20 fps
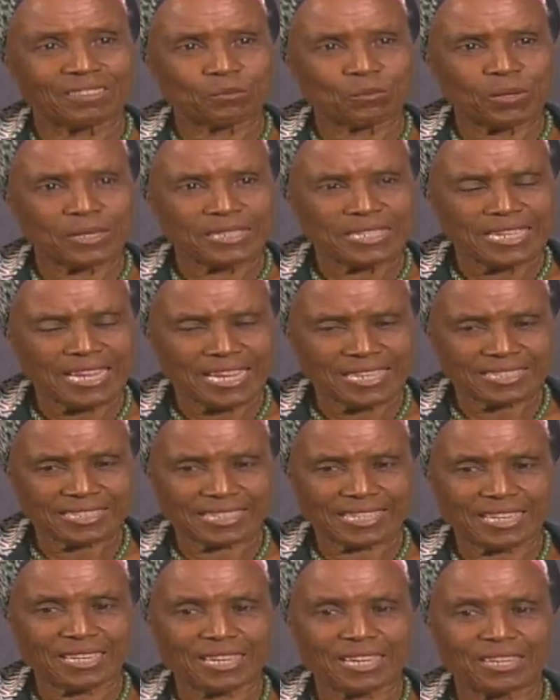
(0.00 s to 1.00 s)
Well, yes.
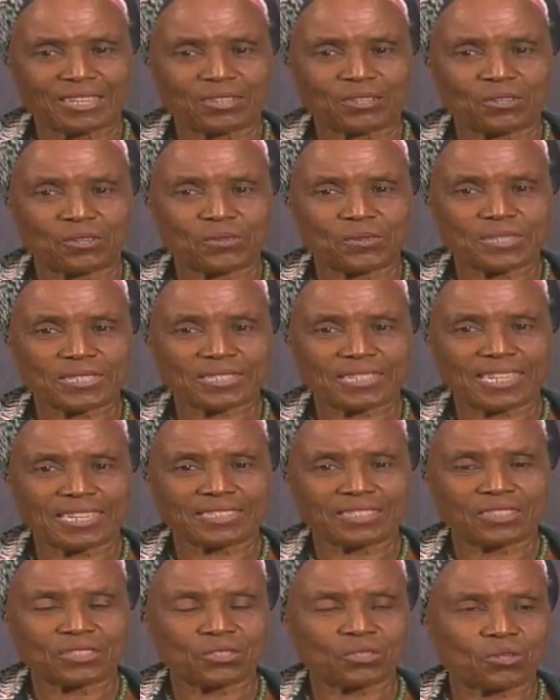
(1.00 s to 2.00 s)
I always
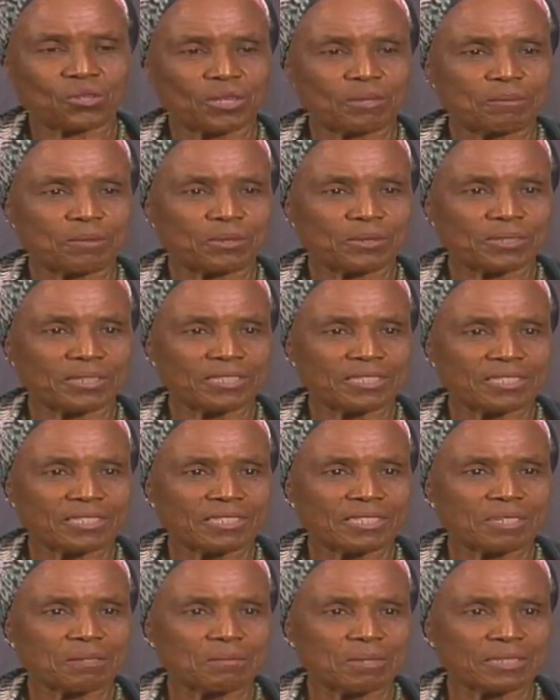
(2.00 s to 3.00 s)
like to talk about the
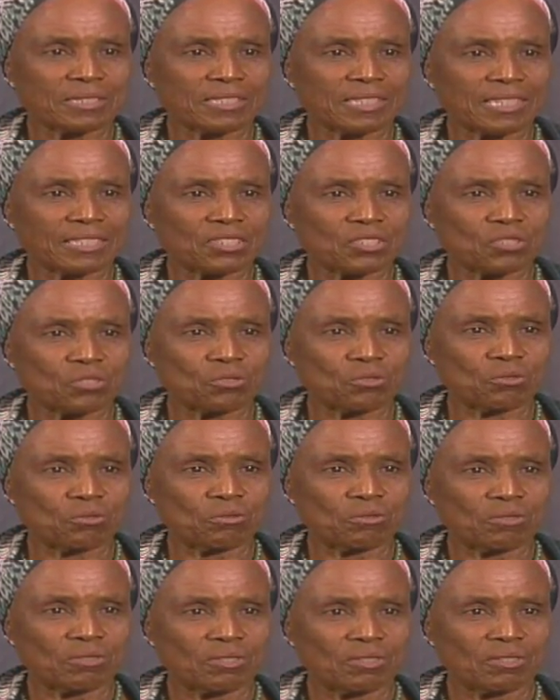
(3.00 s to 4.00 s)
stigma attached to
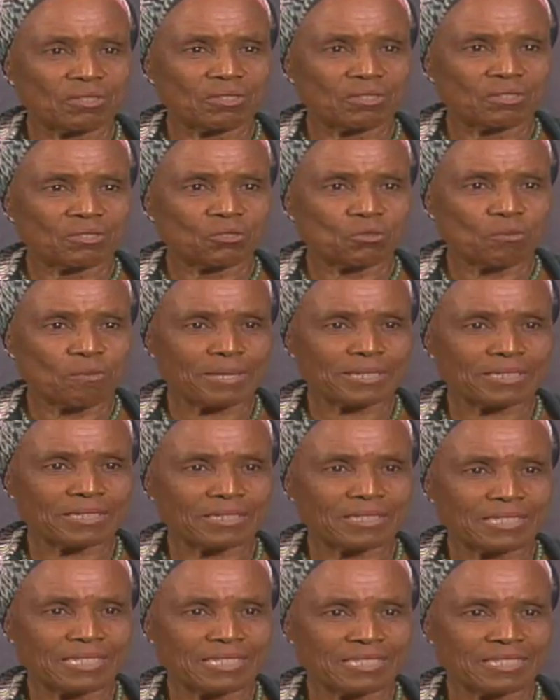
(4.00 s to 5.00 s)

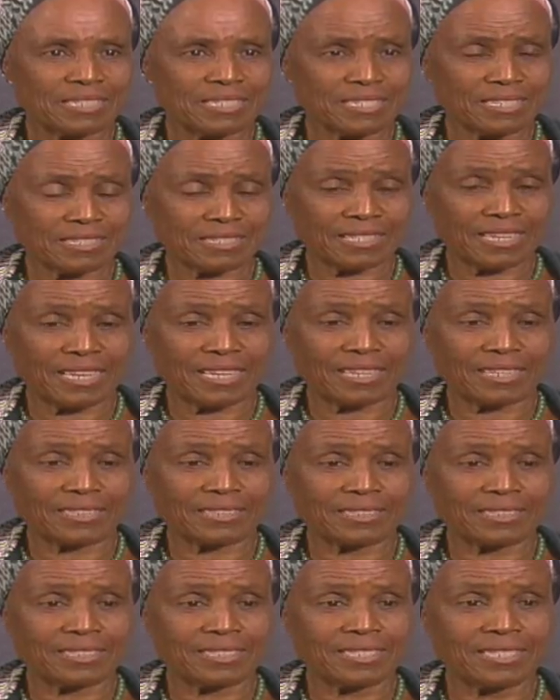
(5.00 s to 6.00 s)
mental illness
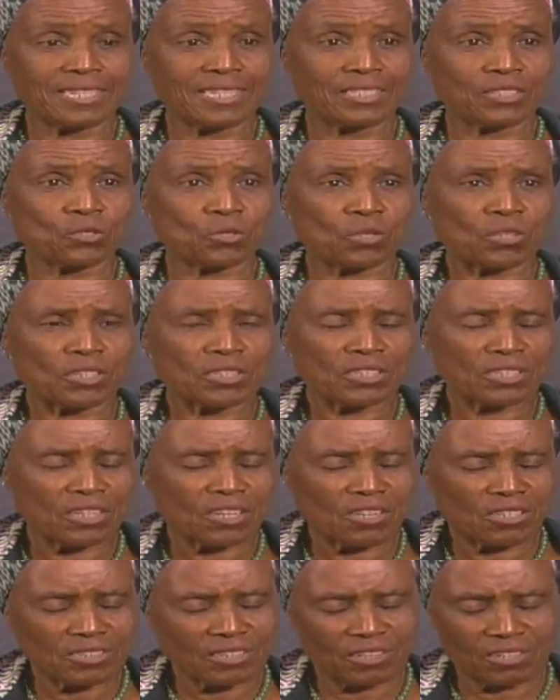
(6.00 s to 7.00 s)
and the need to
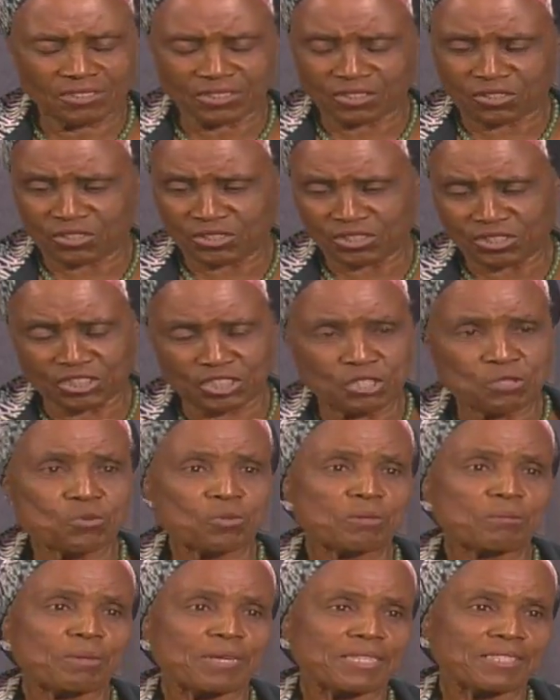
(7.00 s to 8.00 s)
on a
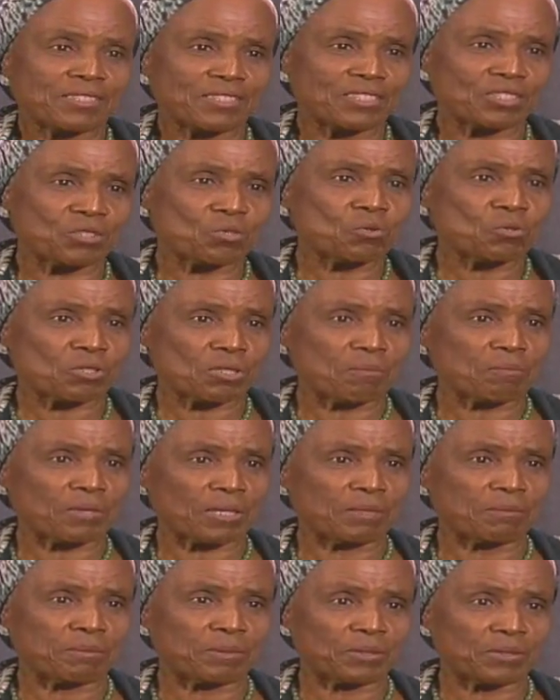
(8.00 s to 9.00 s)
continual basis do
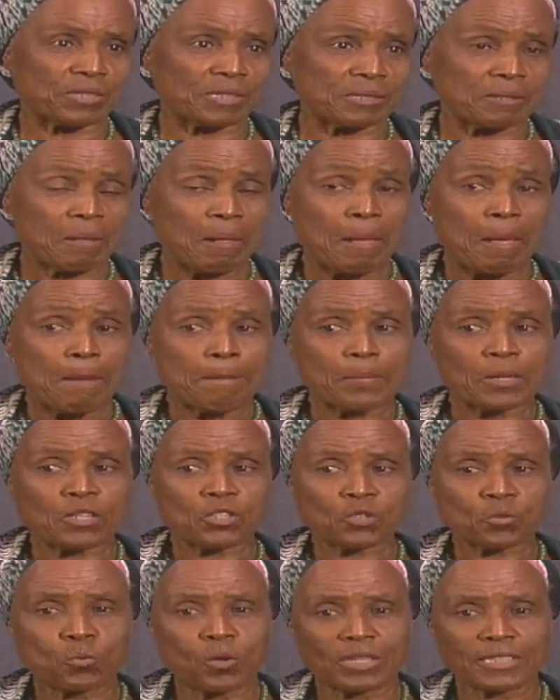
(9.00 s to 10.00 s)
something about it,
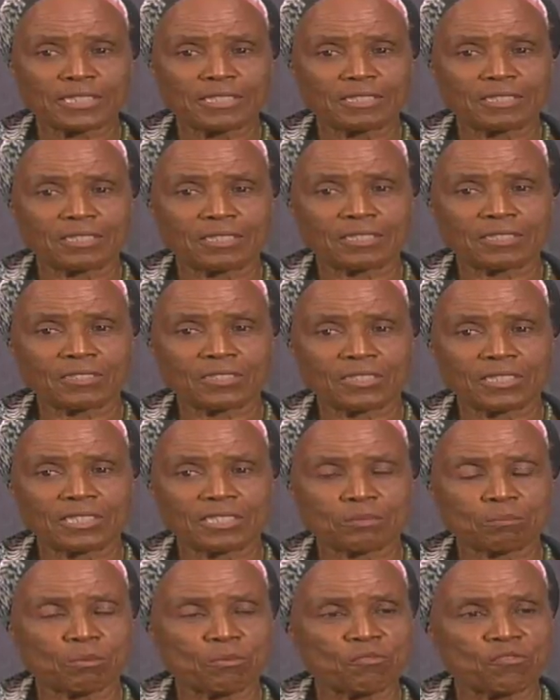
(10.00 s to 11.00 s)
because what it does
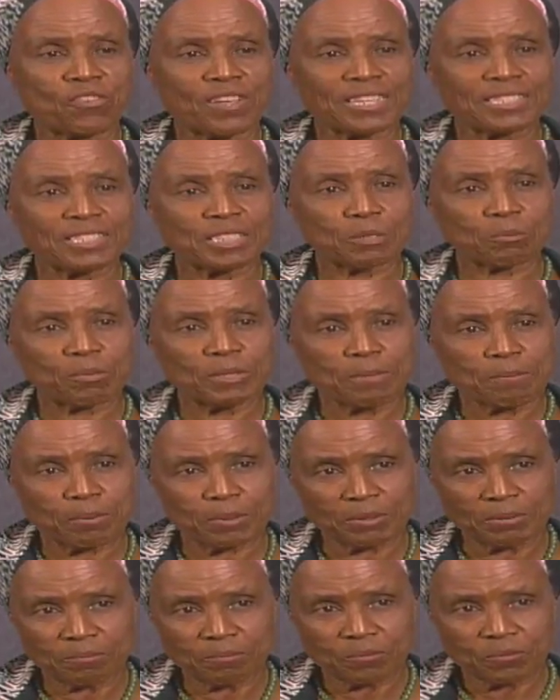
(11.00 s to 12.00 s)
is prevents
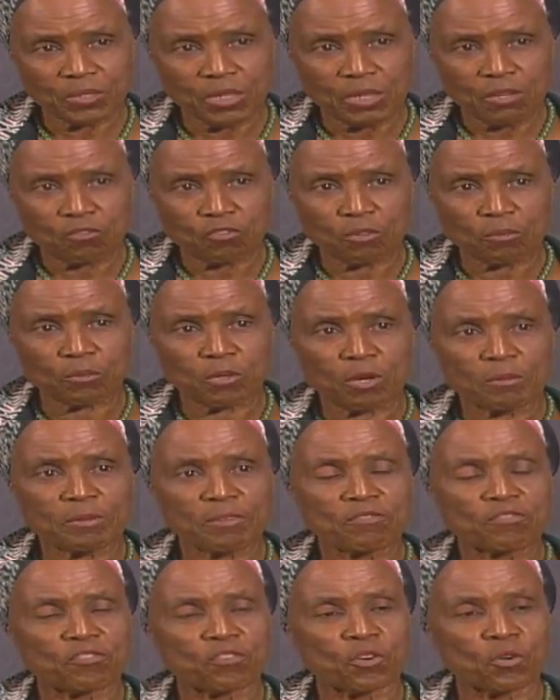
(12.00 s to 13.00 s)
people from
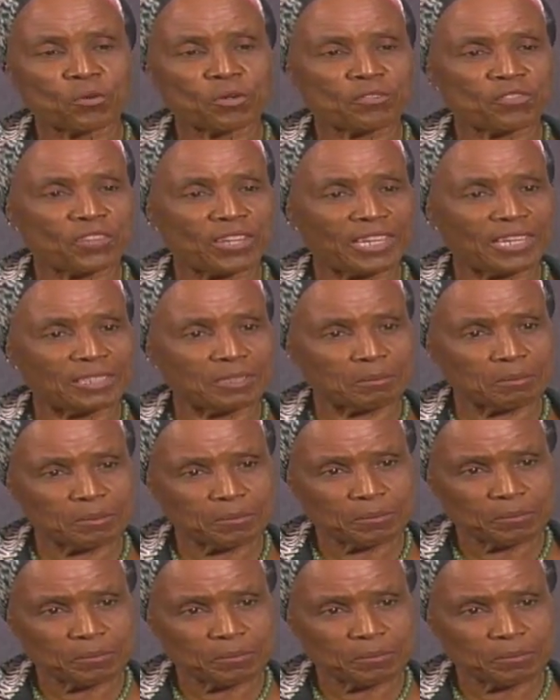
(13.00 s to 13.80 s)
coming forward for help.